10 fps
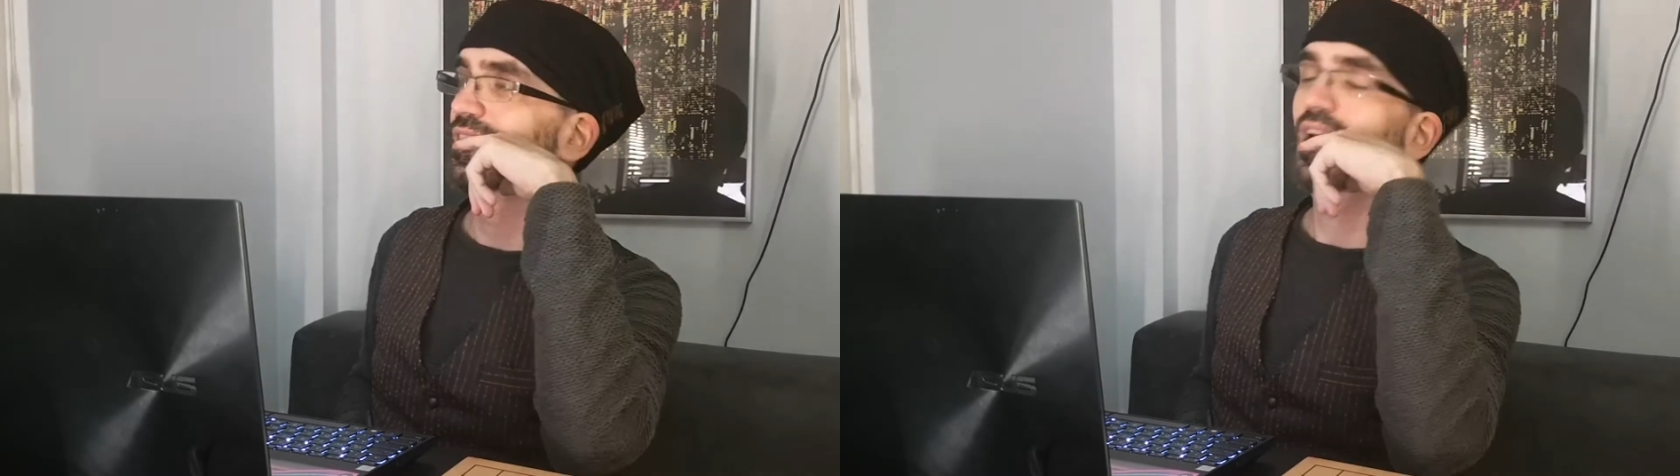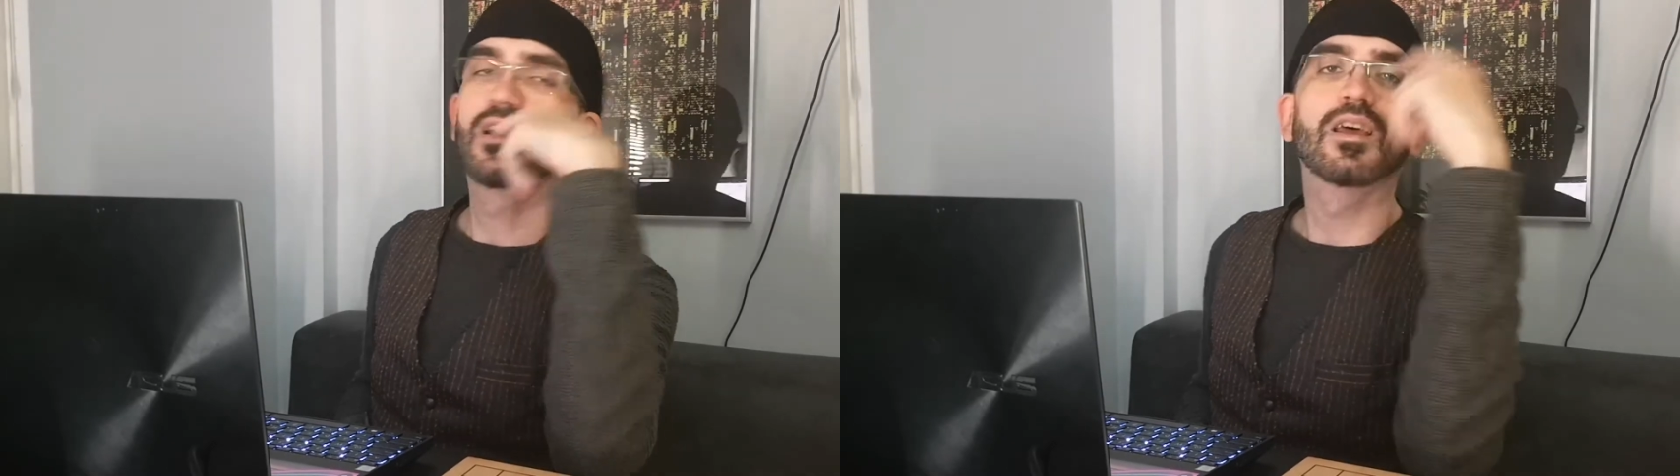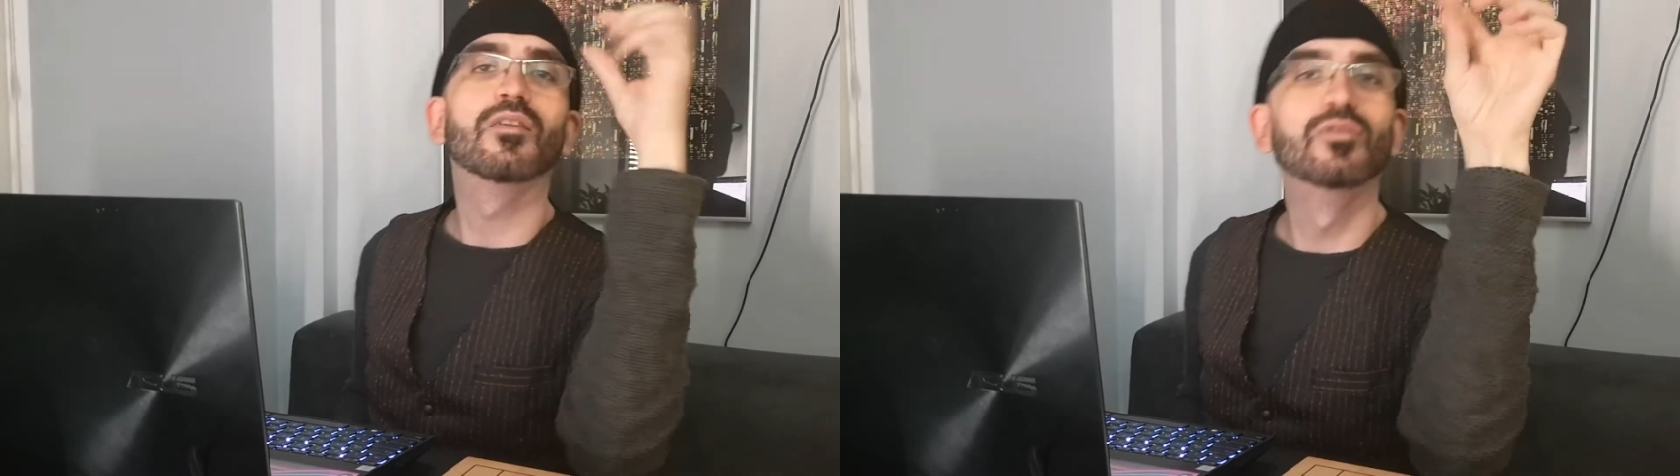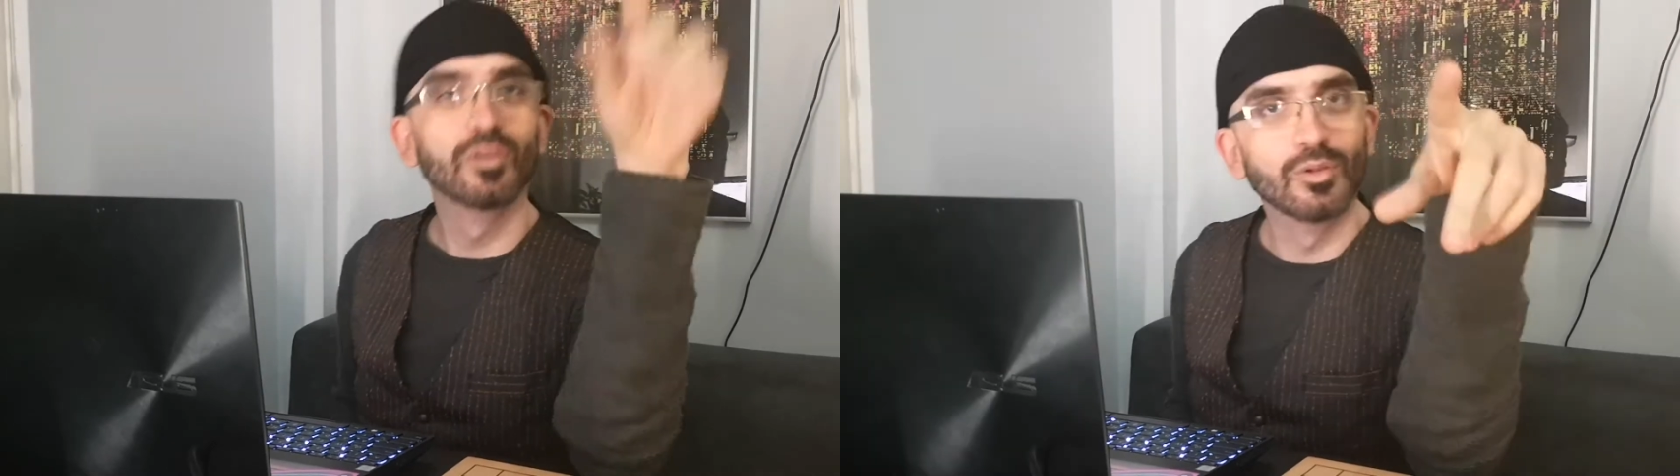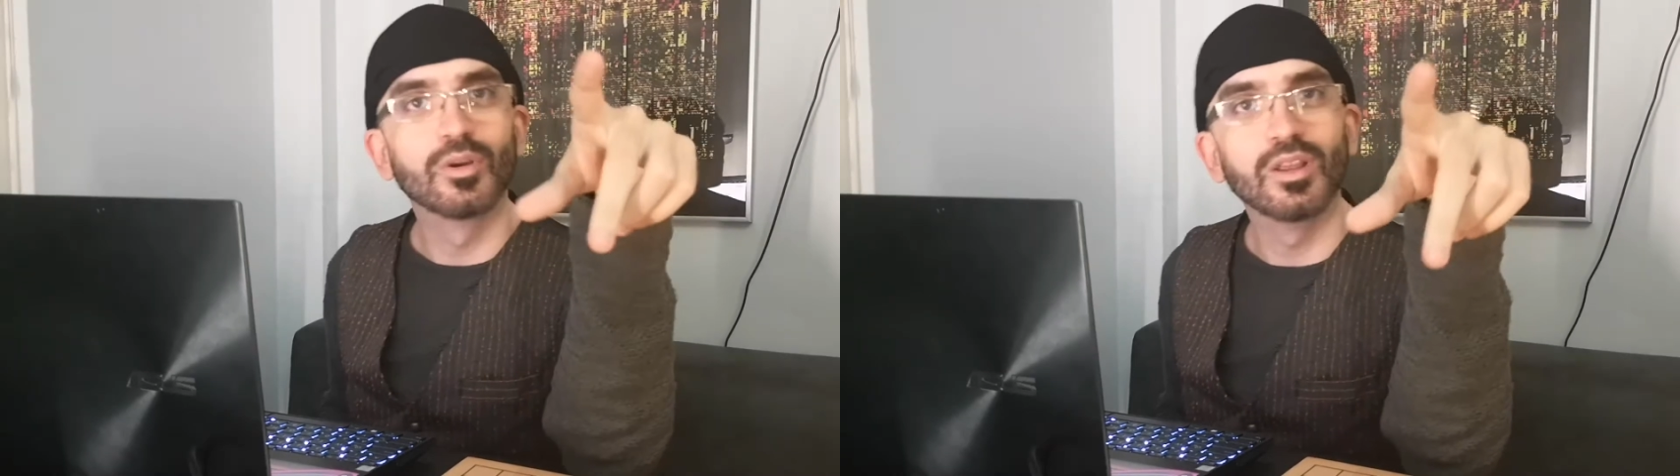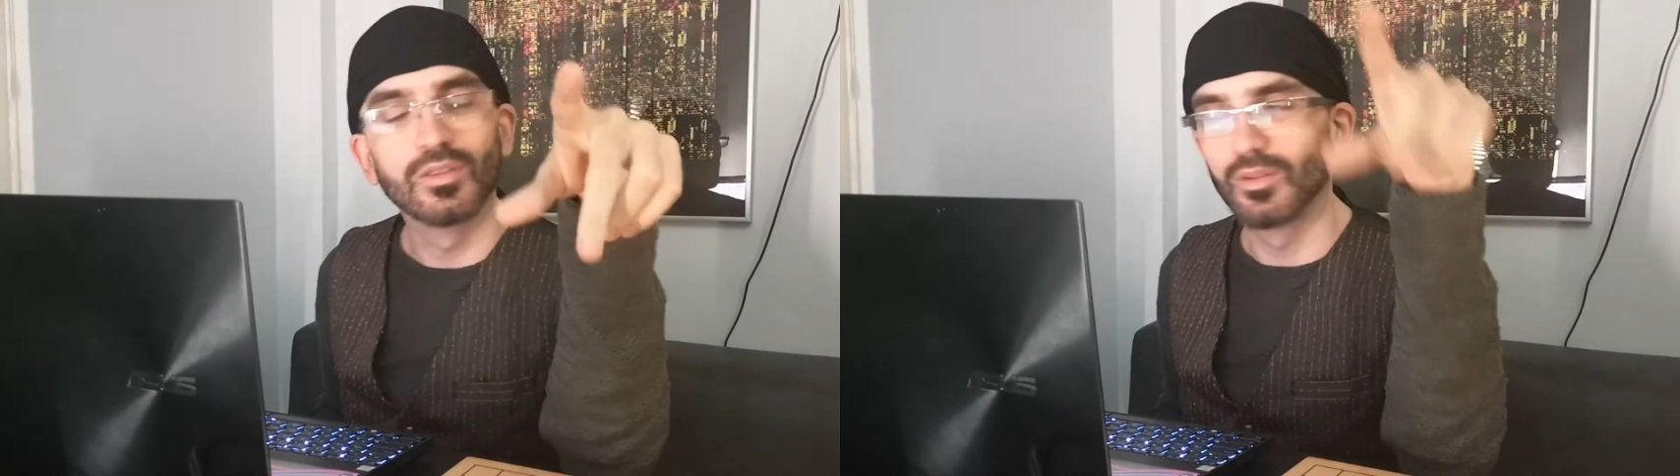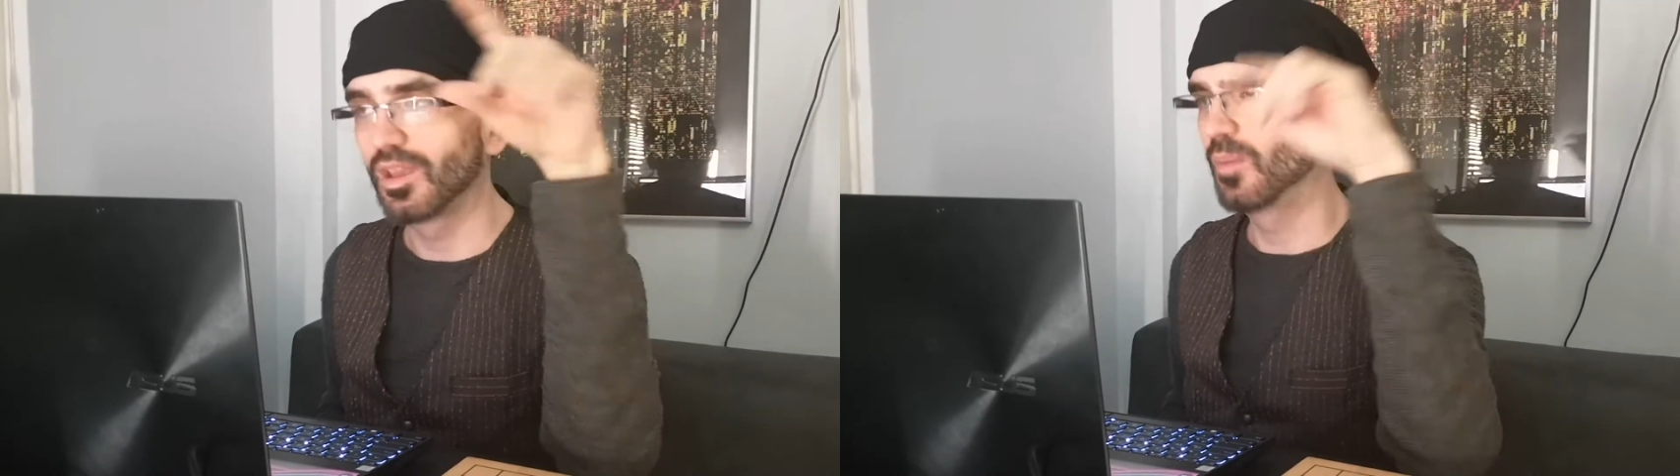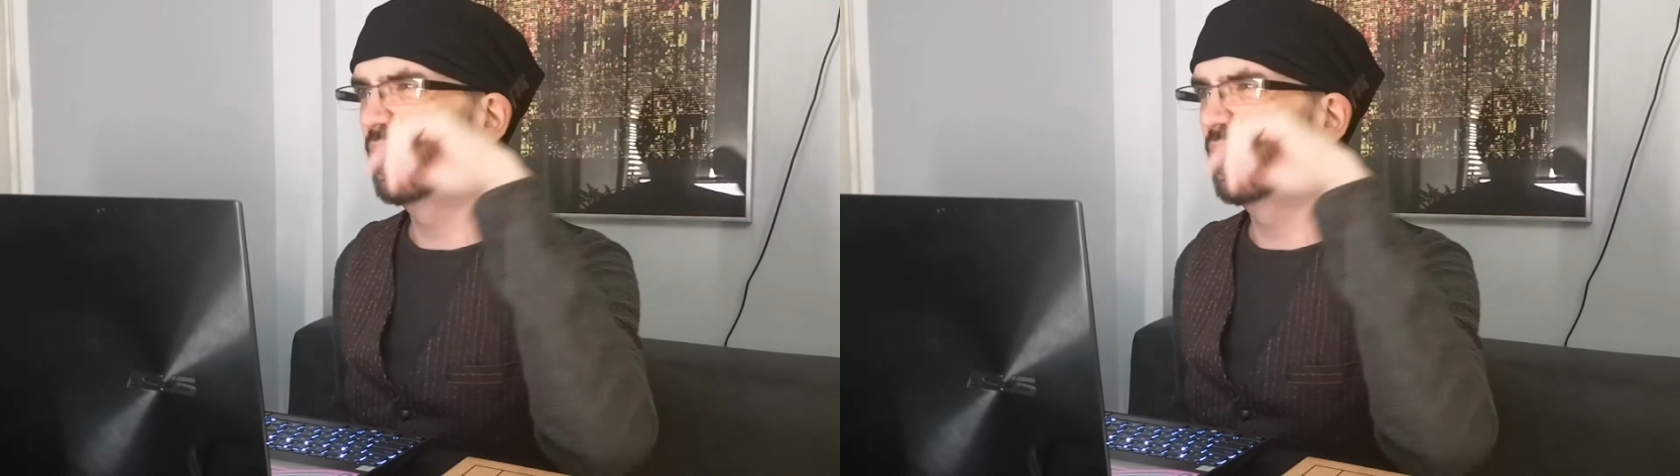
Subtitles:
I'll have to look into that.